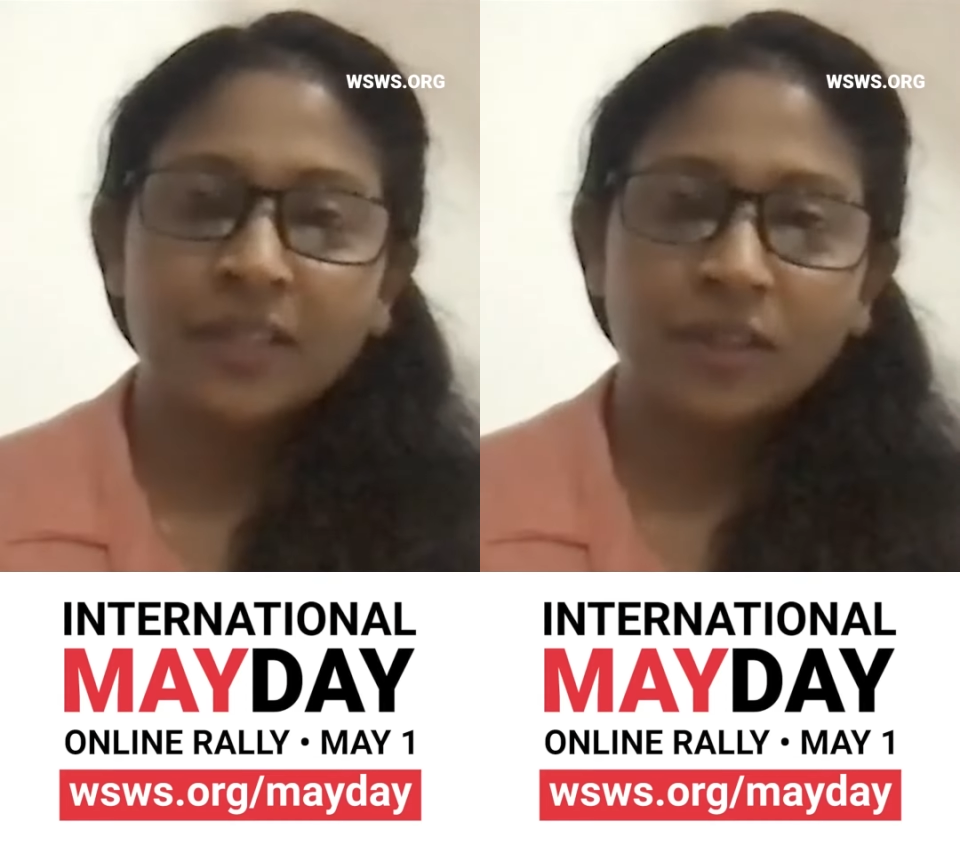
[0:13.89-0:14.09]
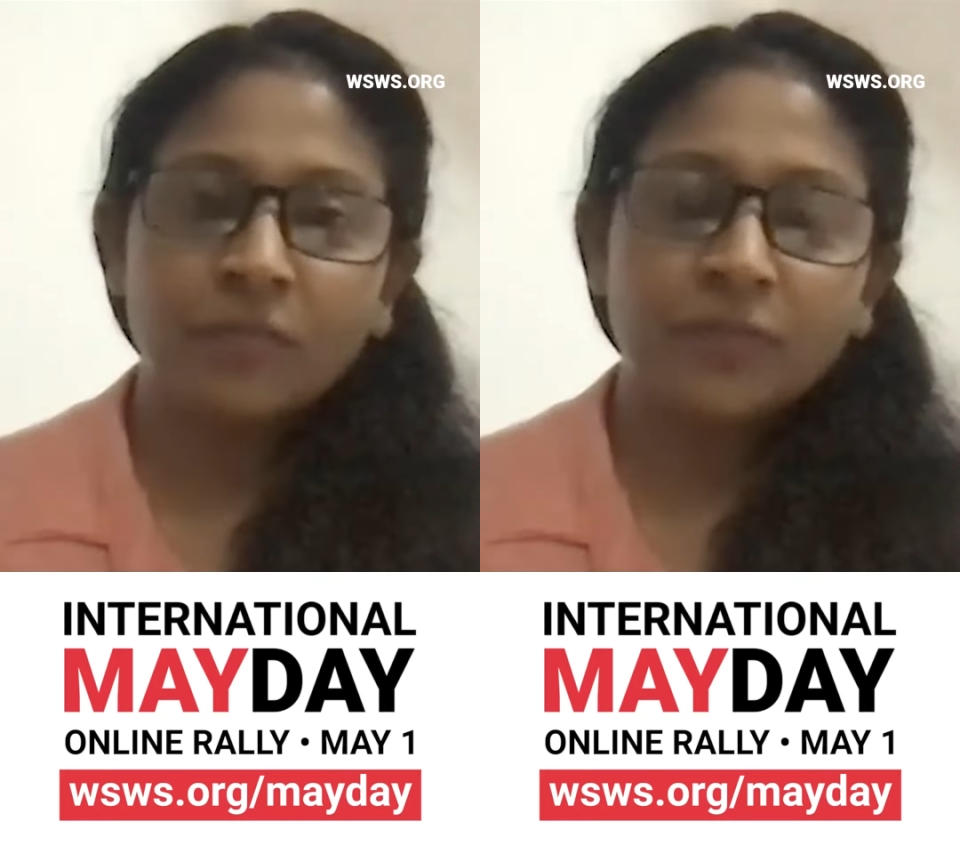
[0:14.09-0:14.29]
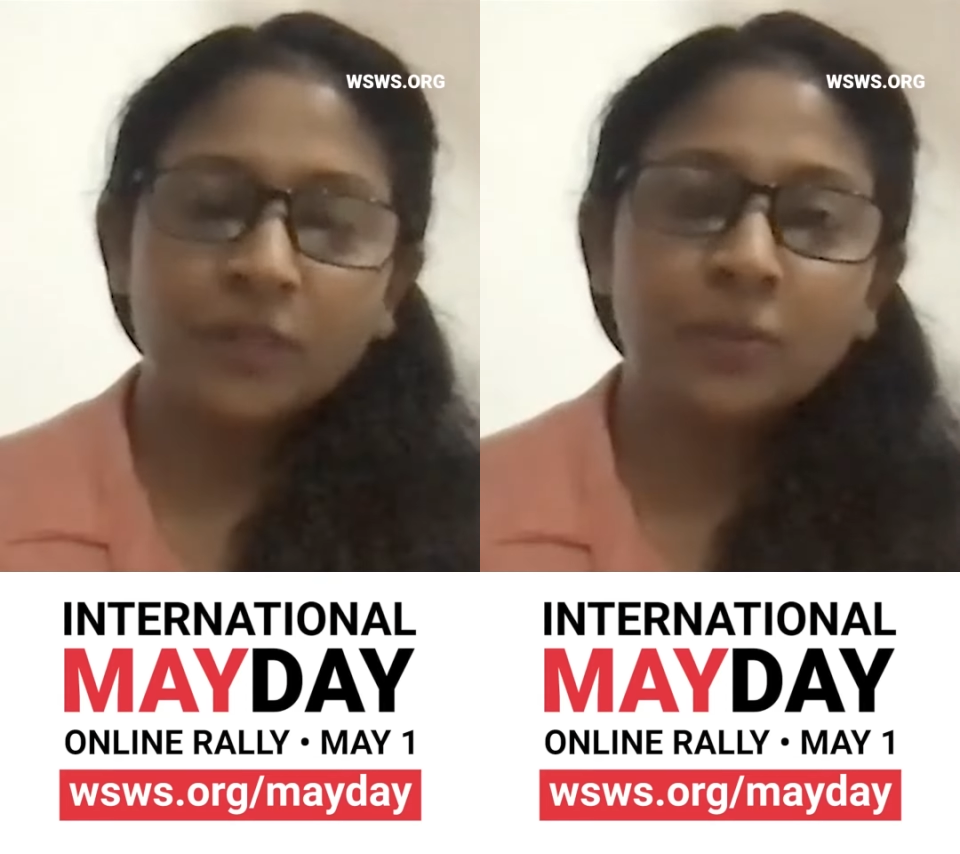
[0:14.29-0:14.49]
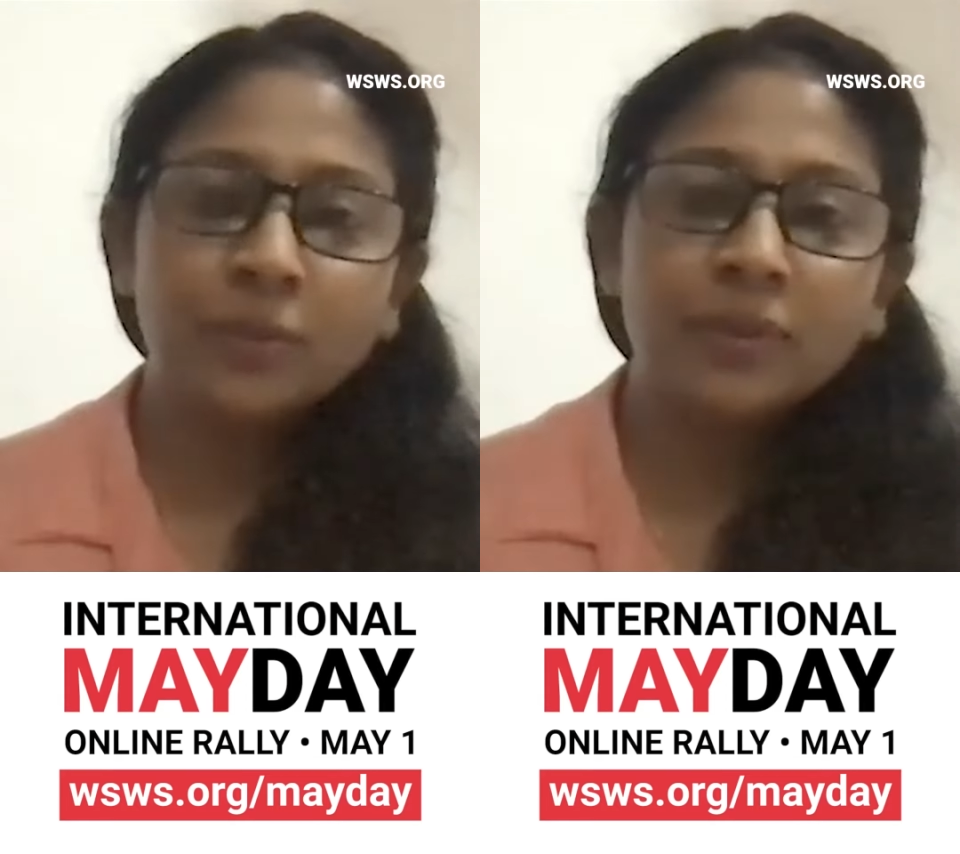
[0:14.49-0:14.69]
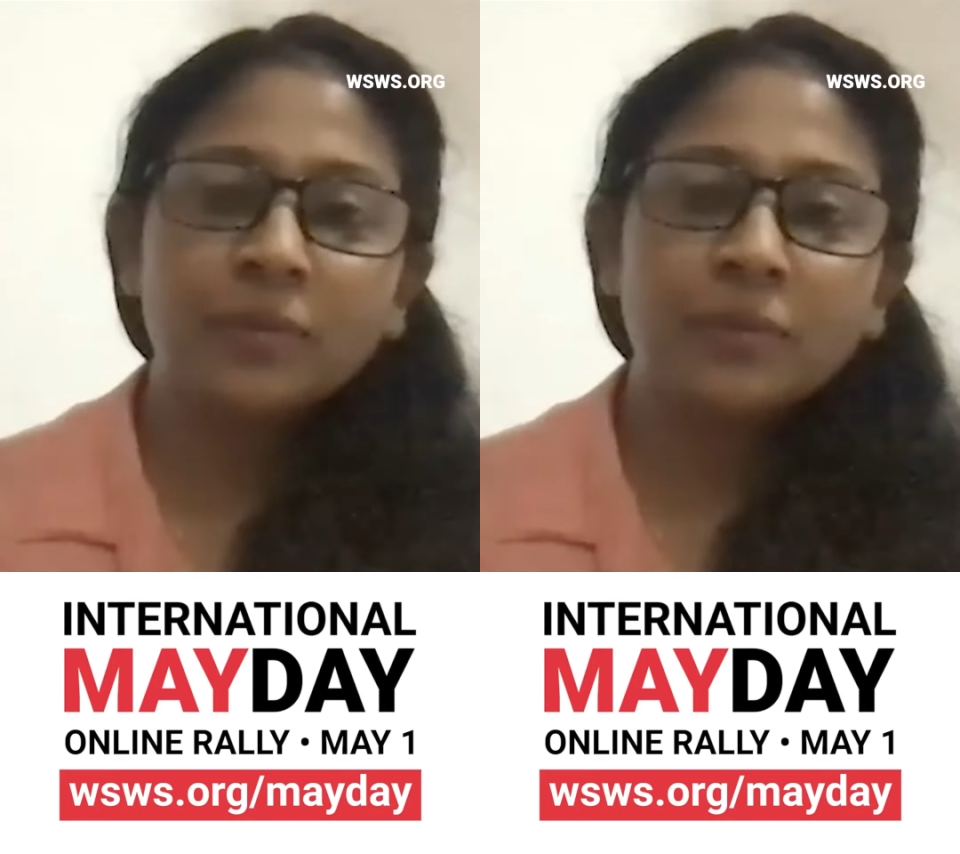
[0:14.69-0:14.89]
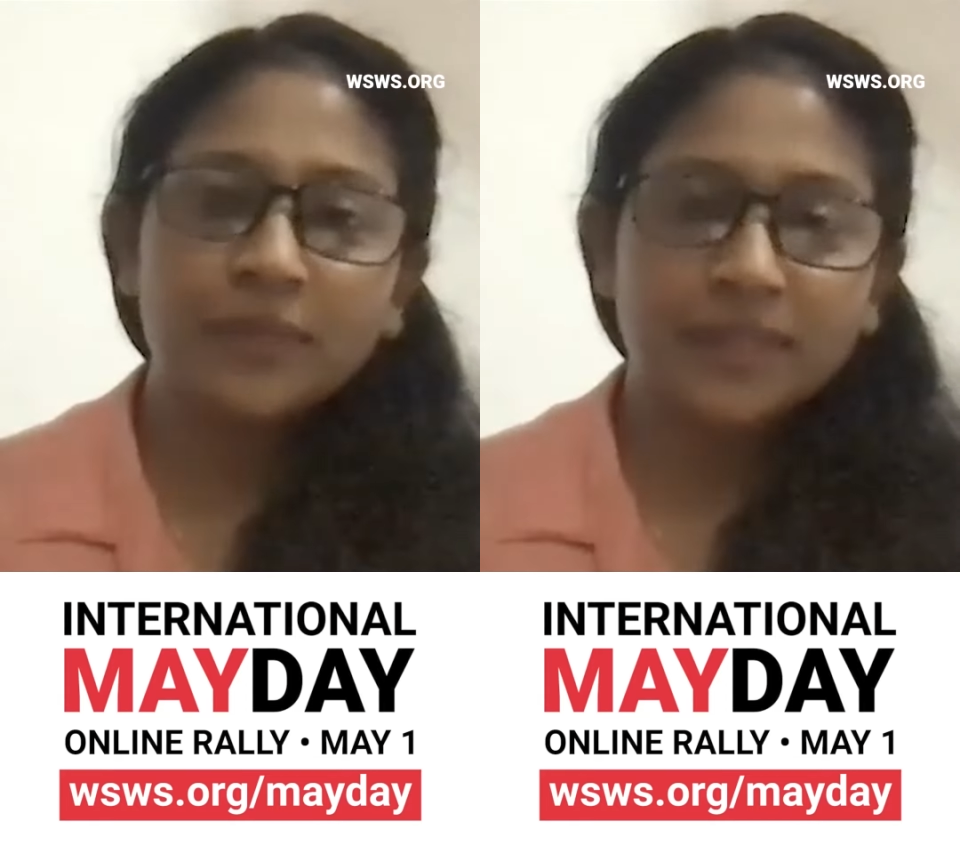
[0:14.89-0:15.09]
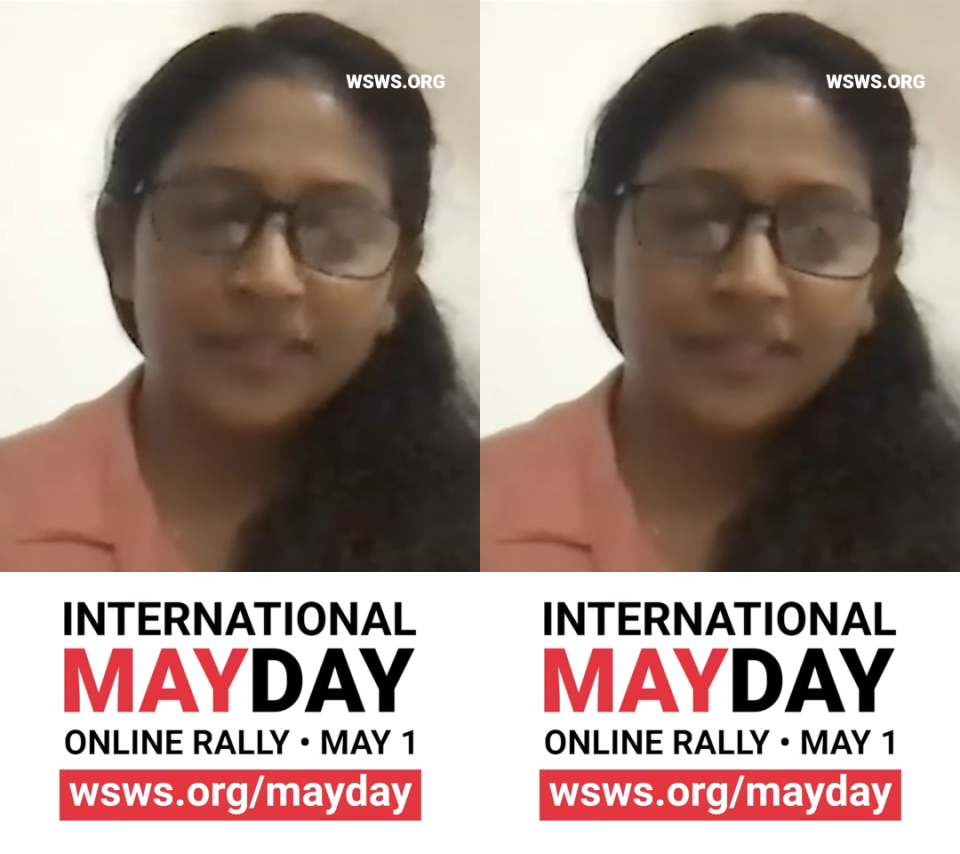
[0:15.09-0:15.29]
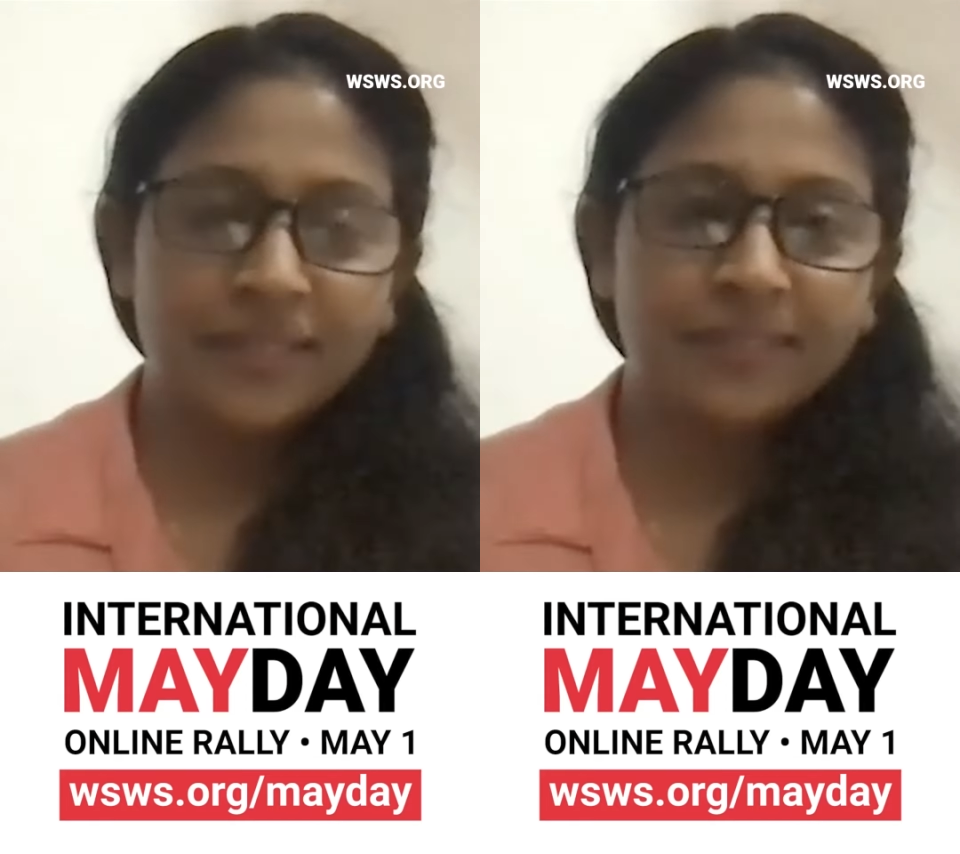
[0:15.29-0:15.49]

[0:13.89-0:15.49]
of the whole world.